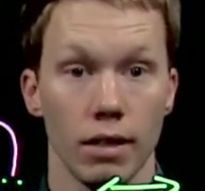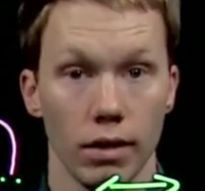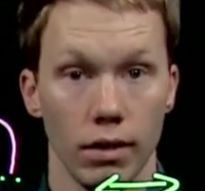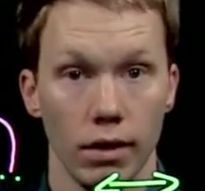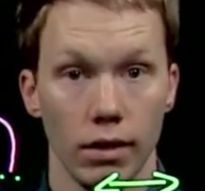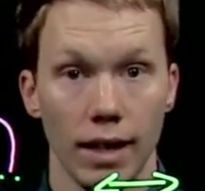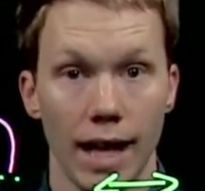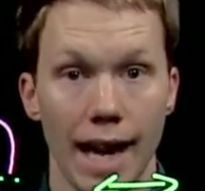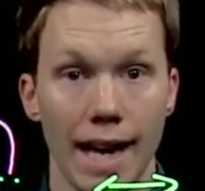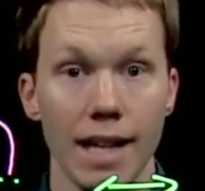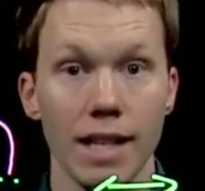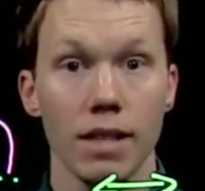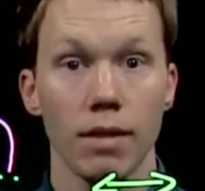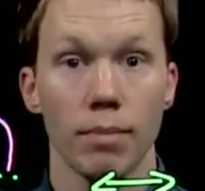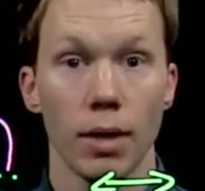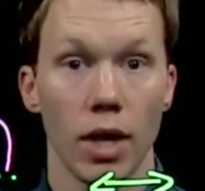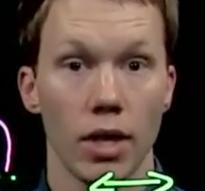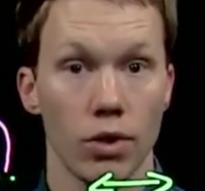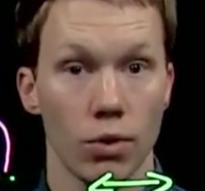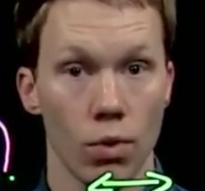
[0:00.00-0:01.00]
length,
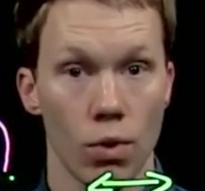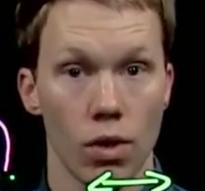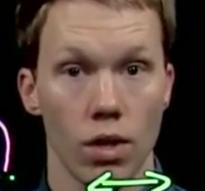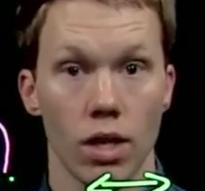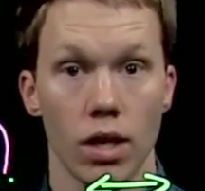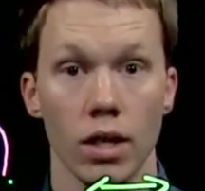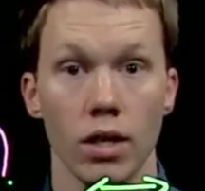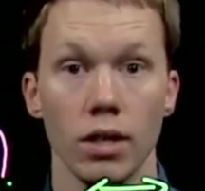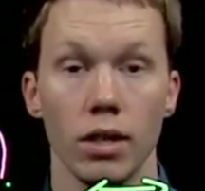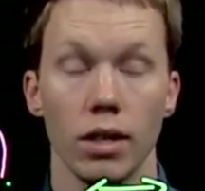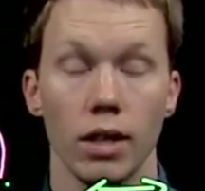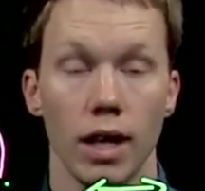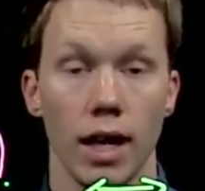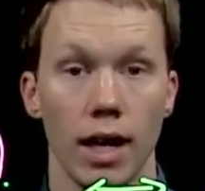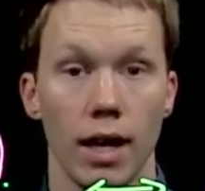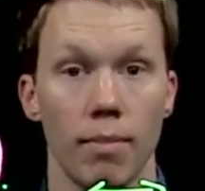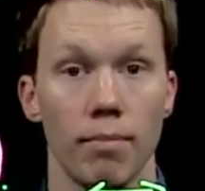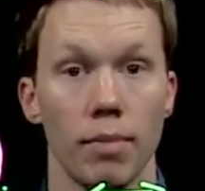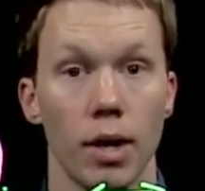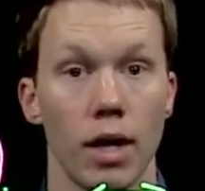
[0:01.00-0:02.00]
bond order,
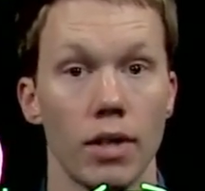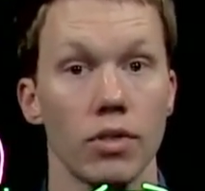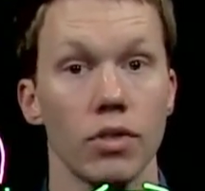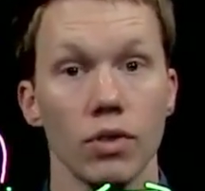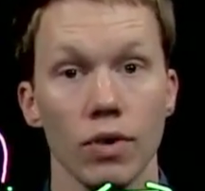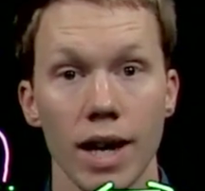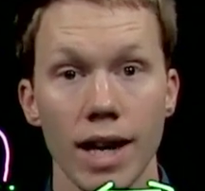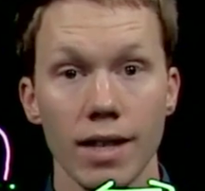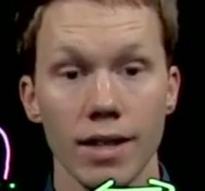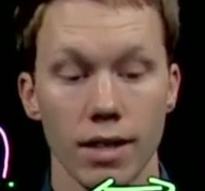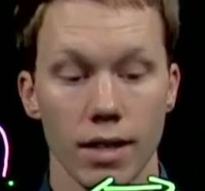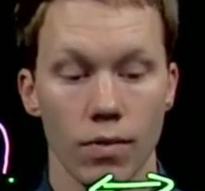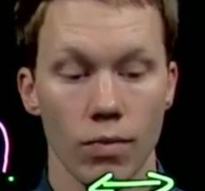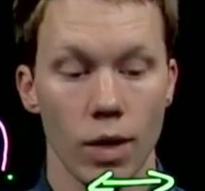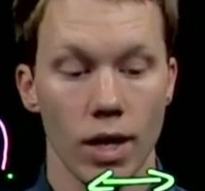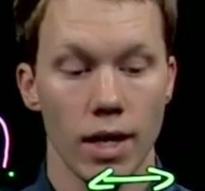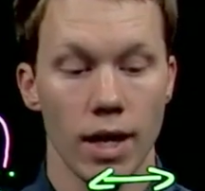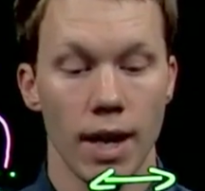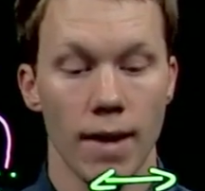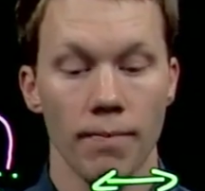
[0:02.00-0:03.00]
bond strength and
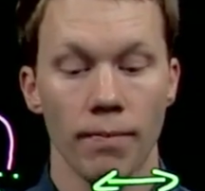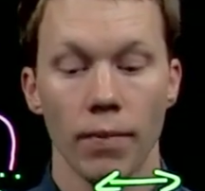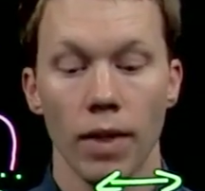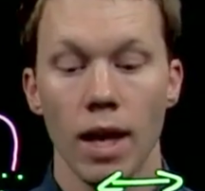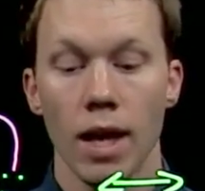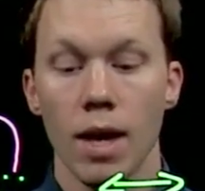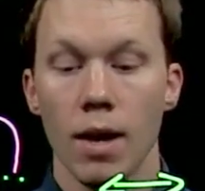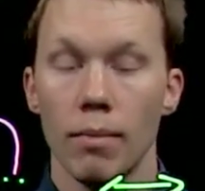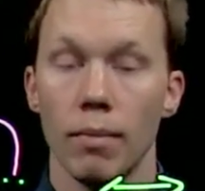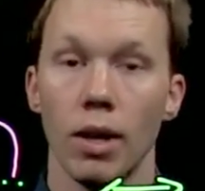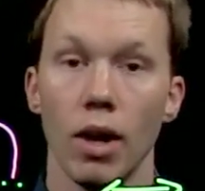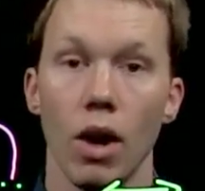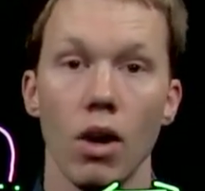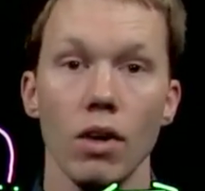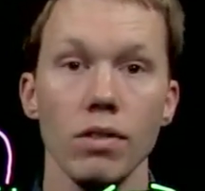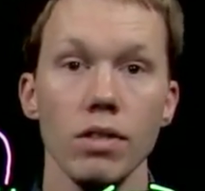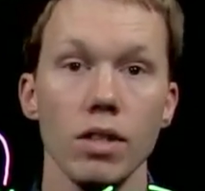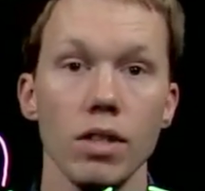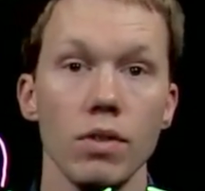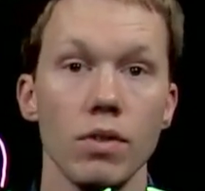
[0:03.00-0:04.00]
whatnot, but
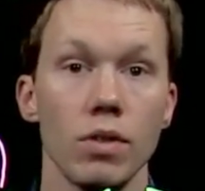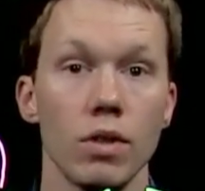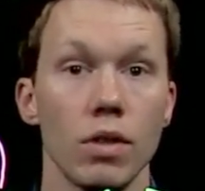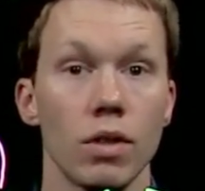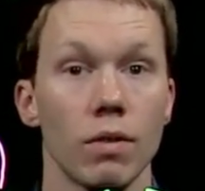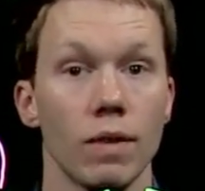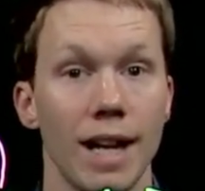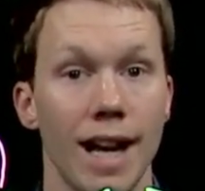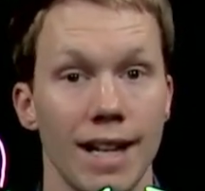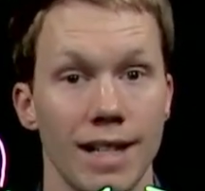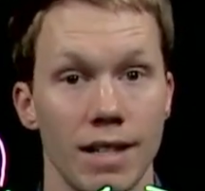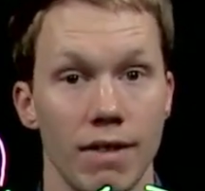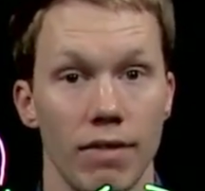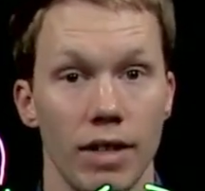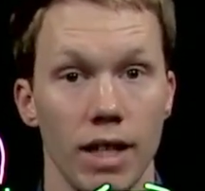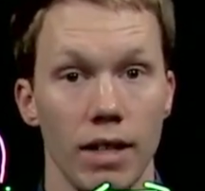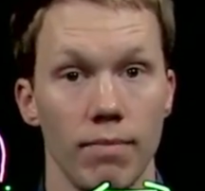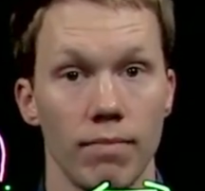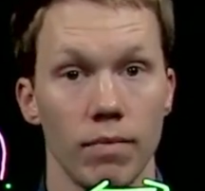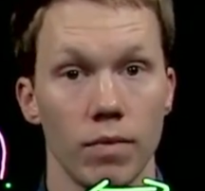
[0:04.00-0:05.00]
also to the
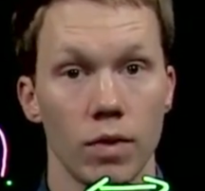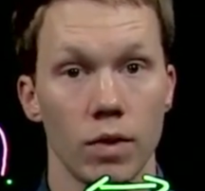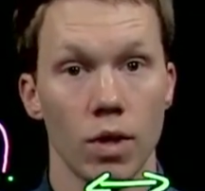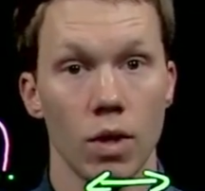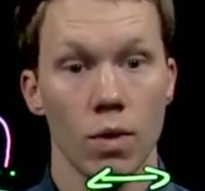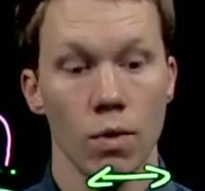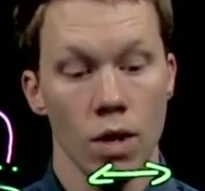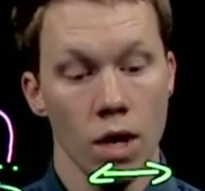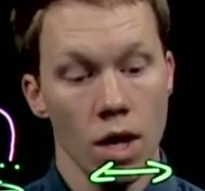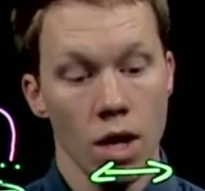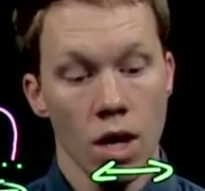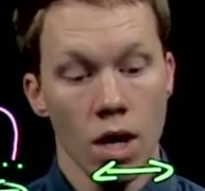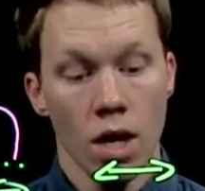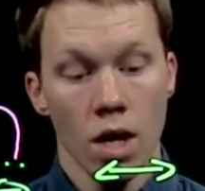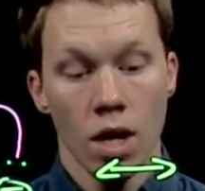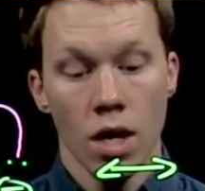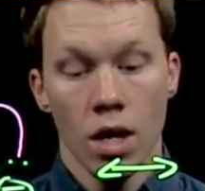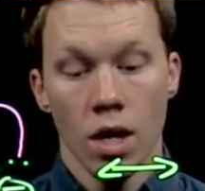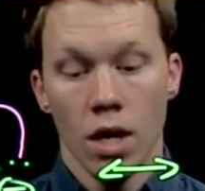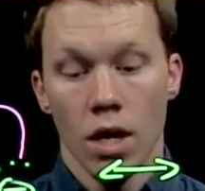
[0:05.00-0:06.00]
reactivity. So
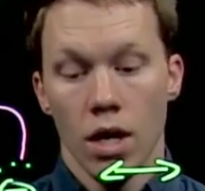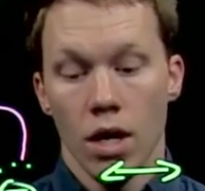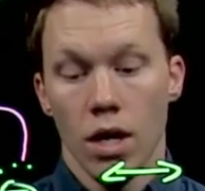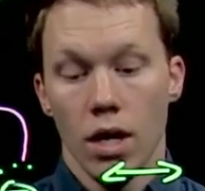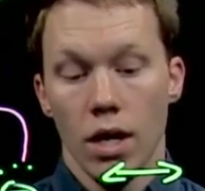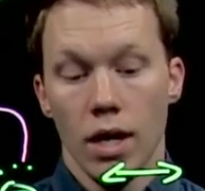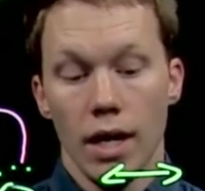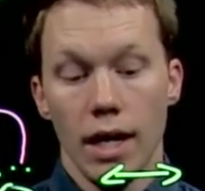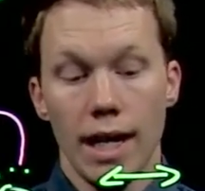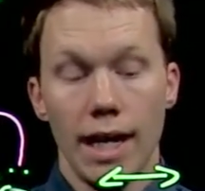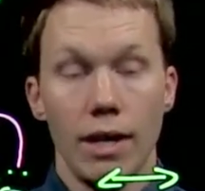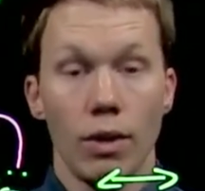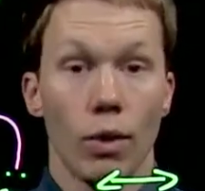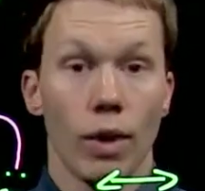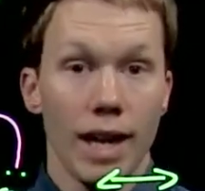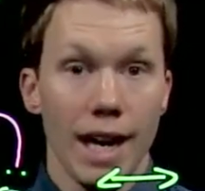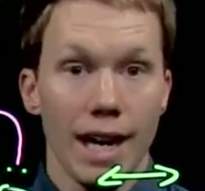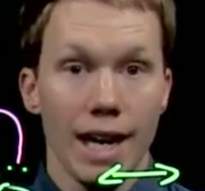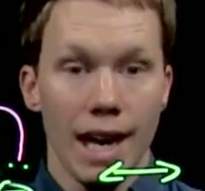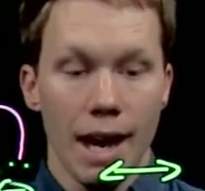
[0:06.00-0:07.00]
in
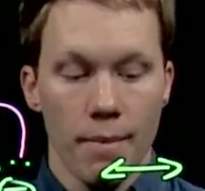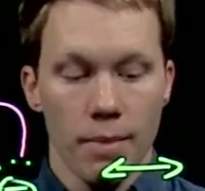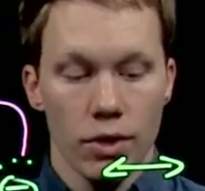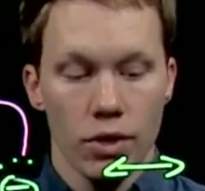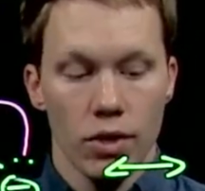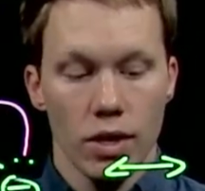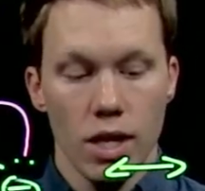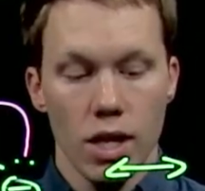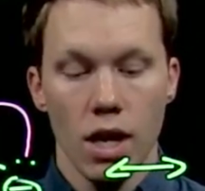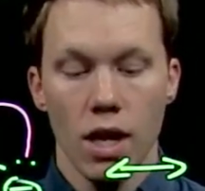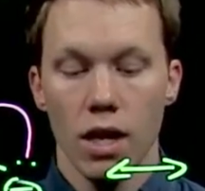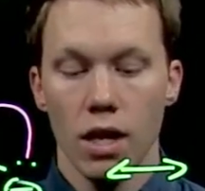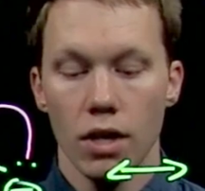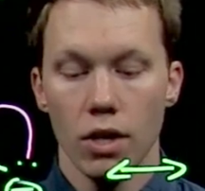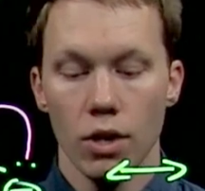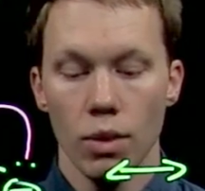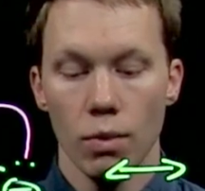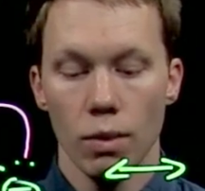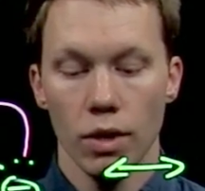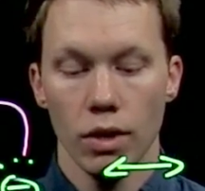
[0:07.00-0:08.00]
organic chemistry,
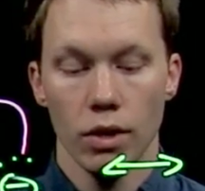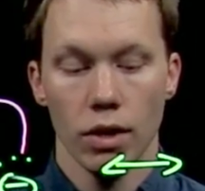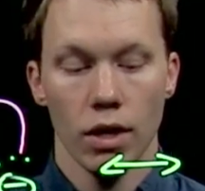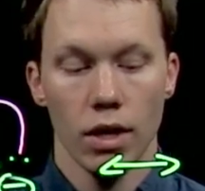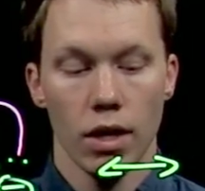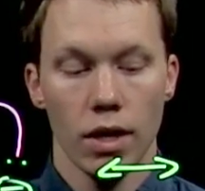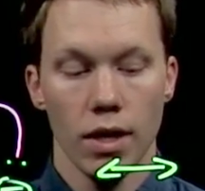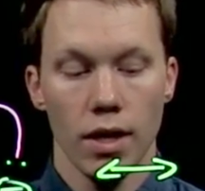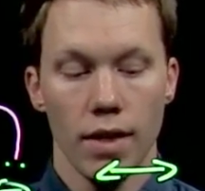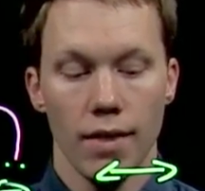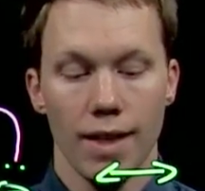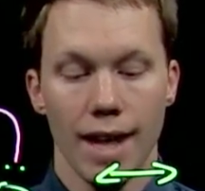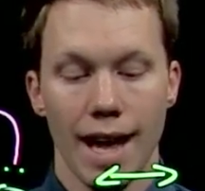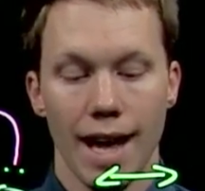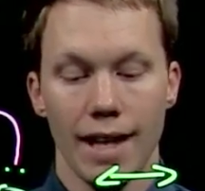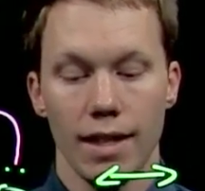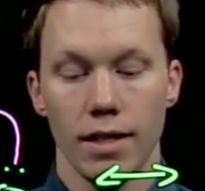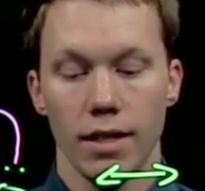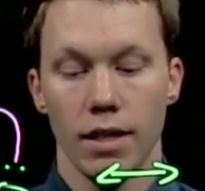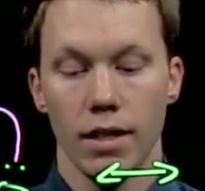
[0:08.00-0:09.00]
you would learn that